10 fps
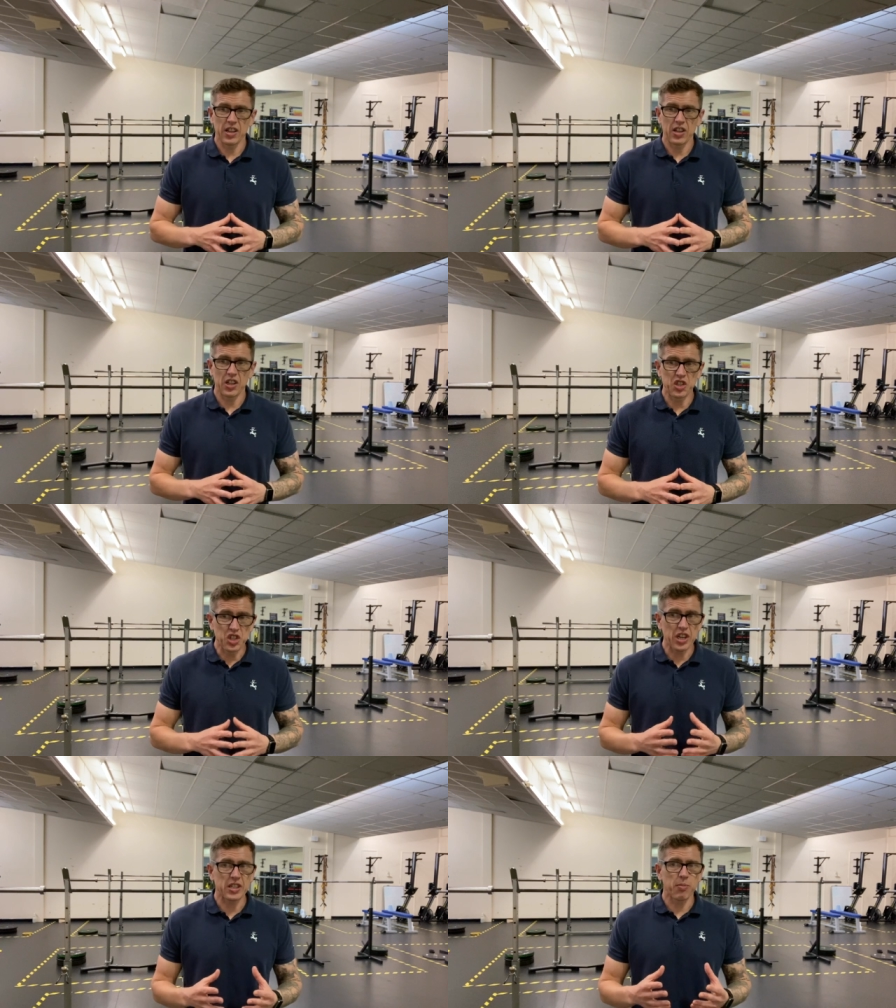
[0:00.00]

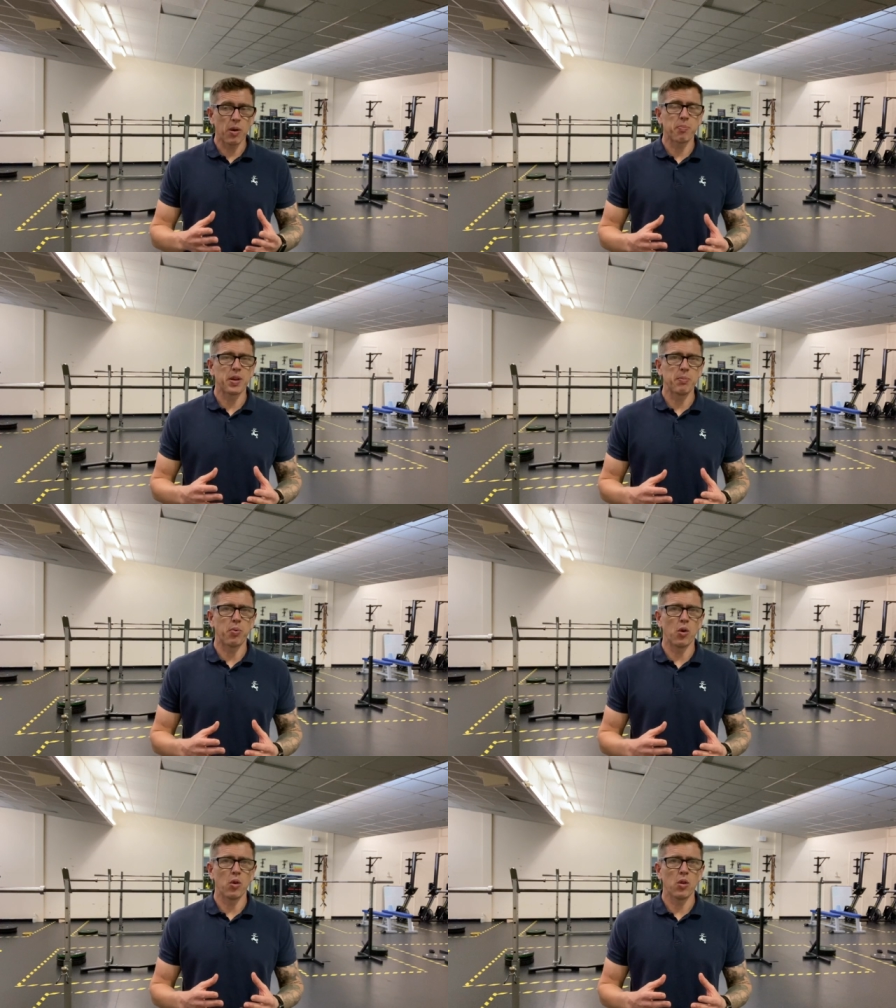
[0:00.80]
legitimate
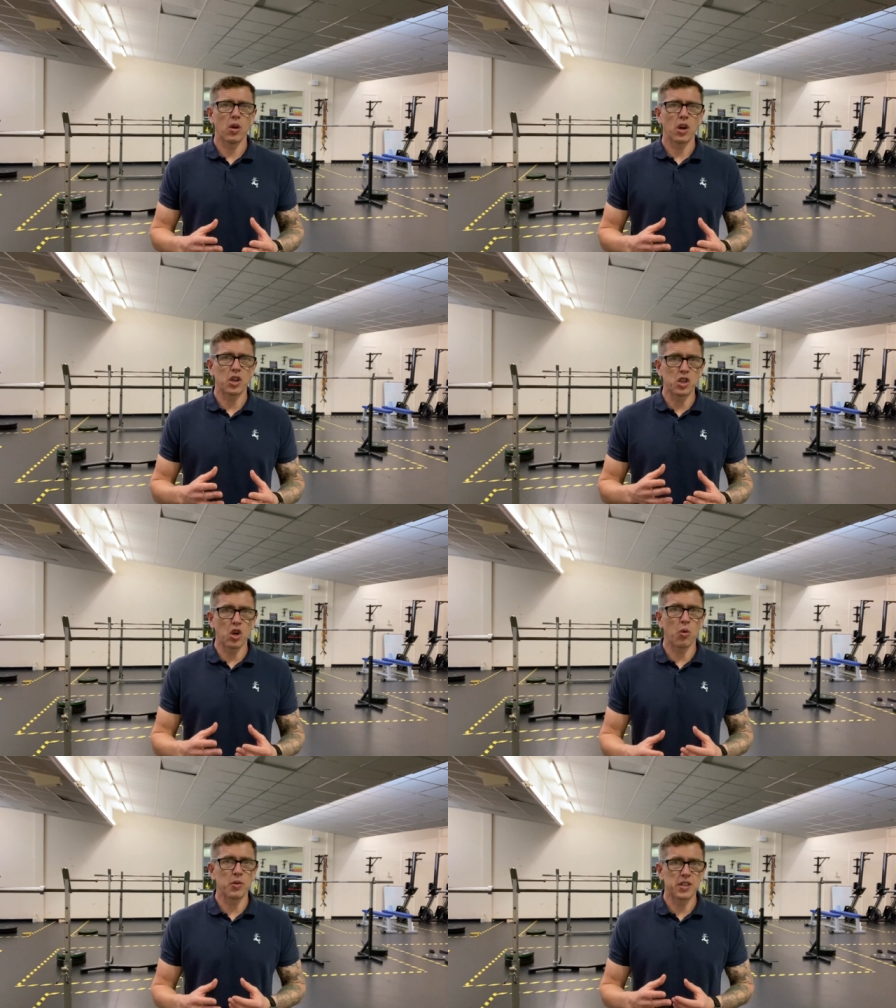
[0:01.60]
people are
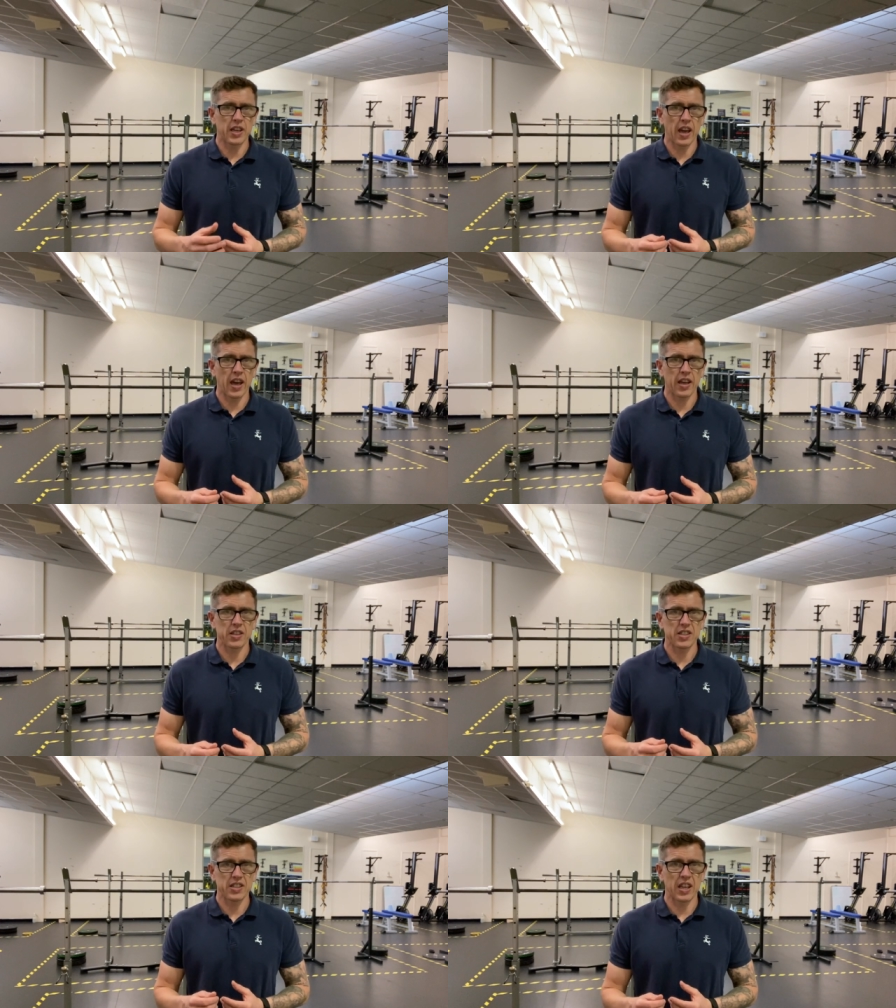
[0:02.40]
going to get
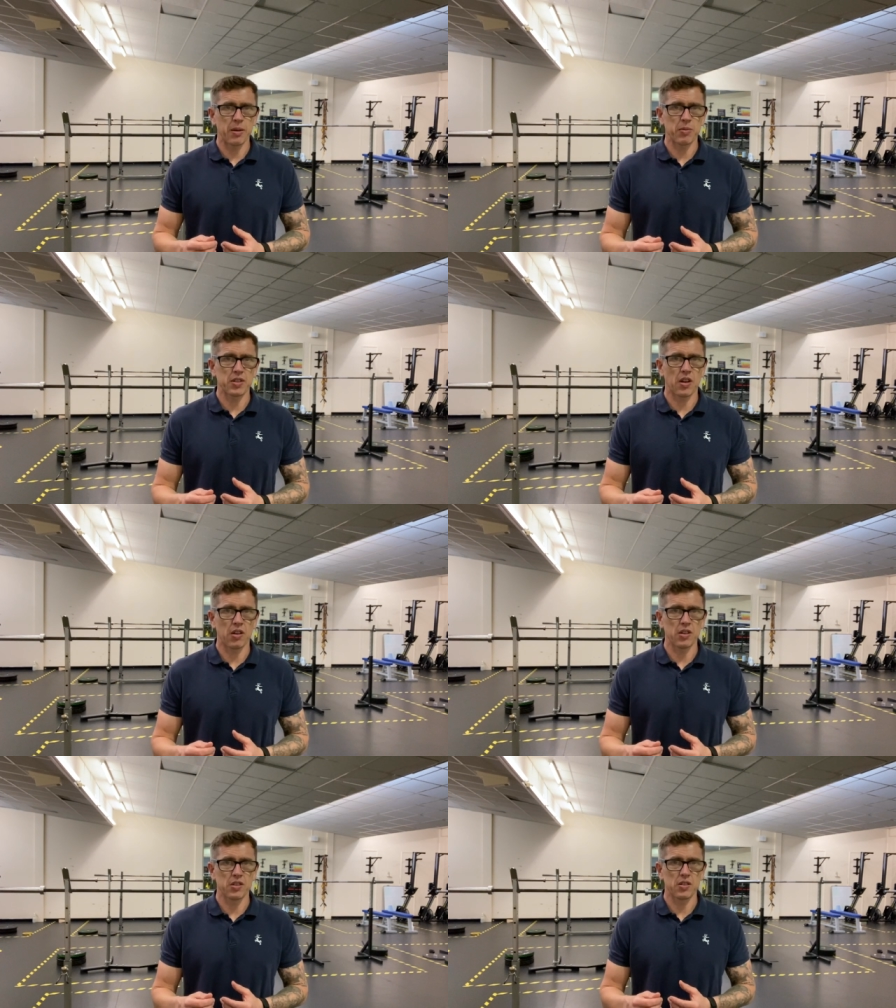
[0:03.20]

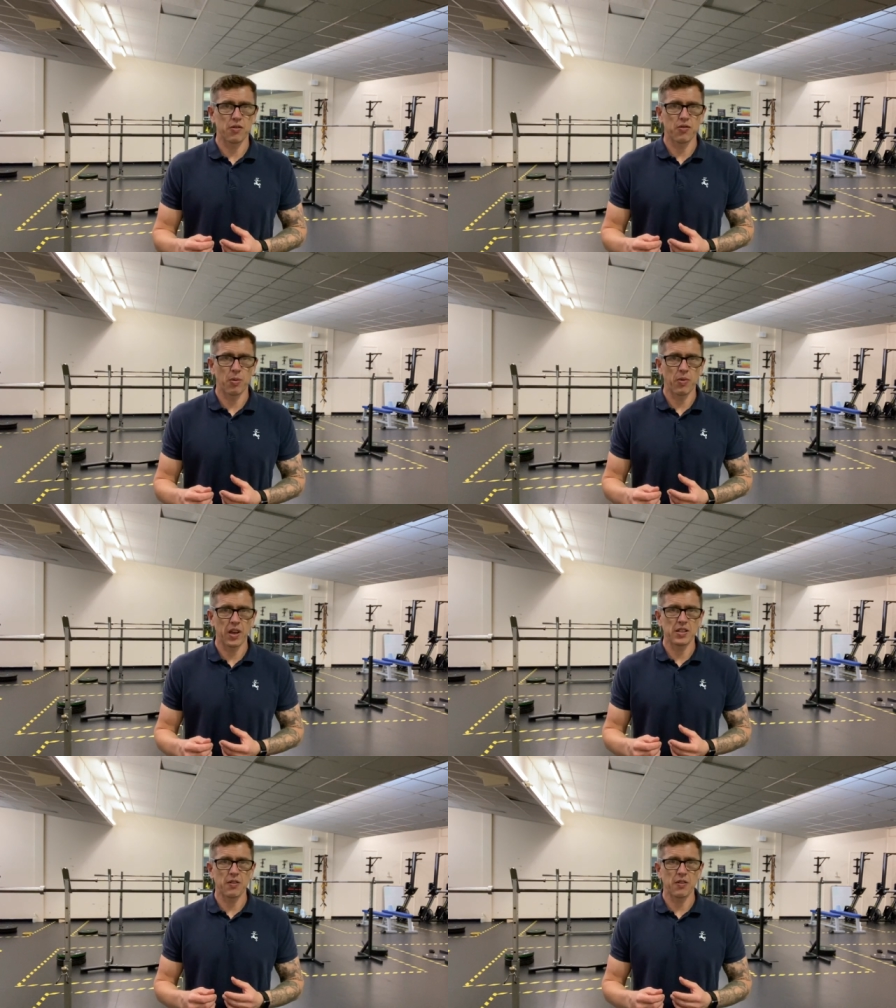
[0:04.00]
stigmatized from this.